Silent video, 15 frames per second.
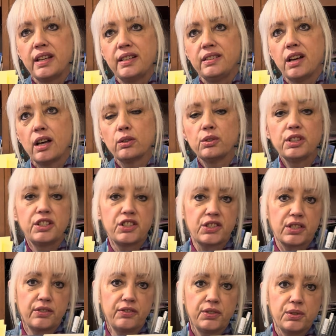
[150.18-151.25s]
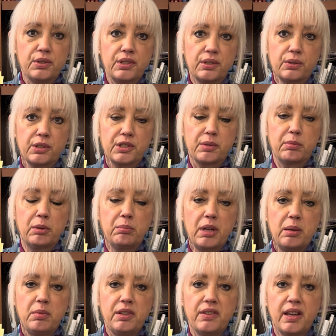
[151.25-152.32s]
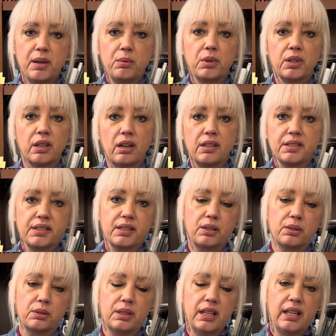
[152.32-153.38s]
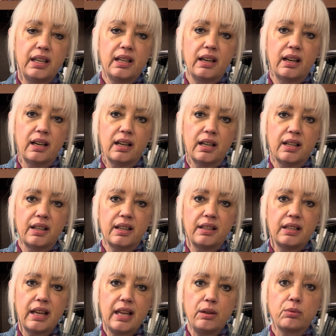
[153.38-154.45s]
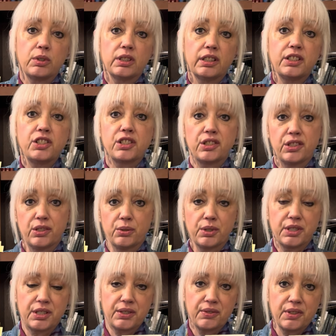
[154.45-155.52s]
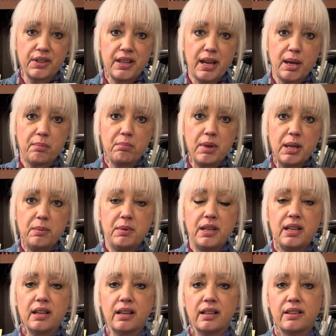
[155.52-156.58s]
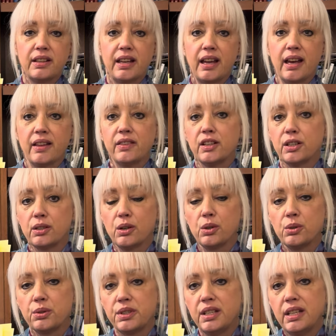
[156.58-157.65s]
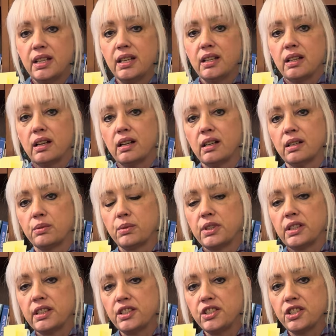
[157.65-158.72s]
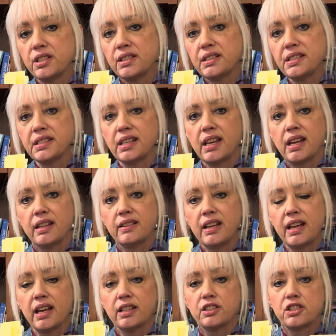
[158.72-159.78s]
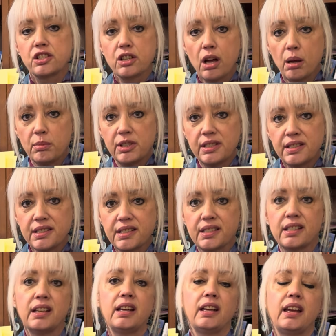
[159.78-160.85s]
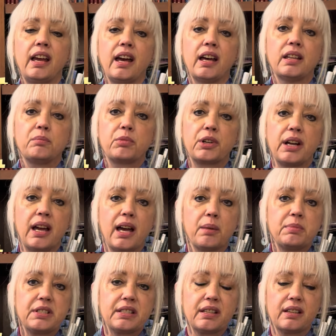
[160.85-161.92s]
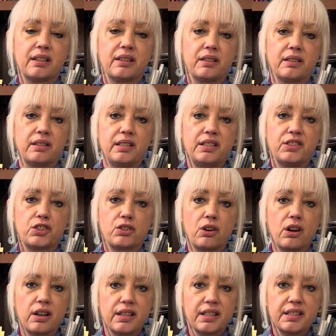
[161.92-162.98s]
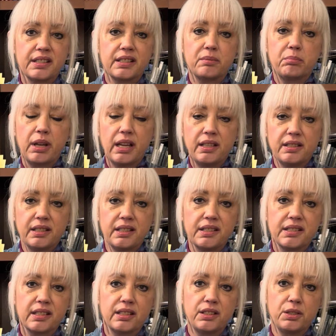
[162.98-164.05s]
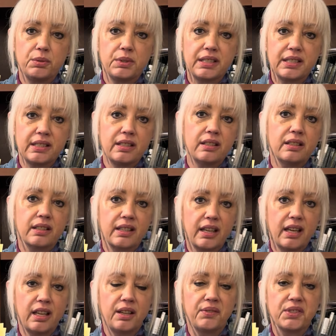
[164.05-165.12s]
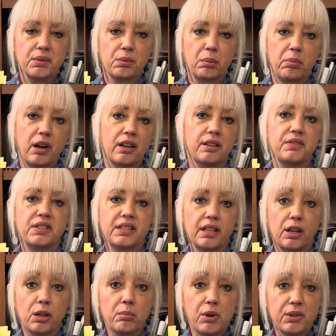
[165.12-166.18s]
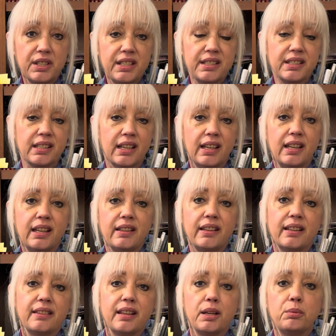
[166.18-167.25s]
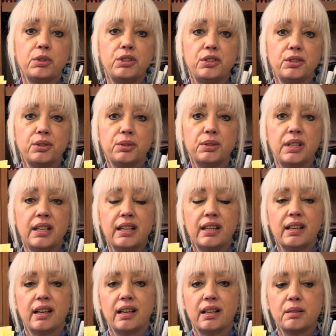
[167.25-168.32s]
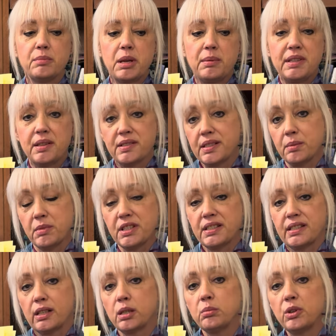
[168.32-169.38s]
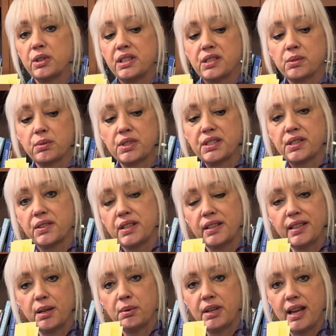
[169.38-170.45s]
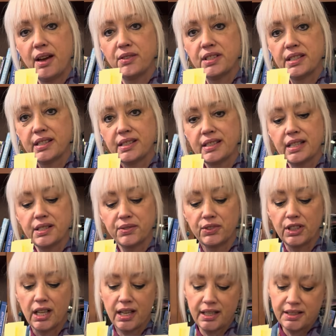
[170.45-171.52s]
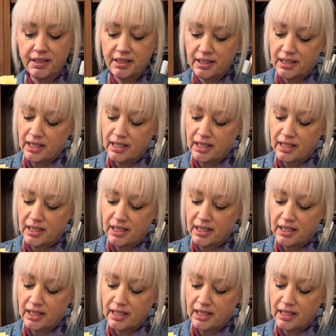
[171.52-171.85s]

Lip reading: not only just a food source, but maybe they were also a religious source for them. Maybe they had their own religions, and they had shamans, and perhaps these drawings and paintings that you would see in the caves were part of ceremonies that they would do. Maybe some of the ceremonies were so that they would have a successful hunt.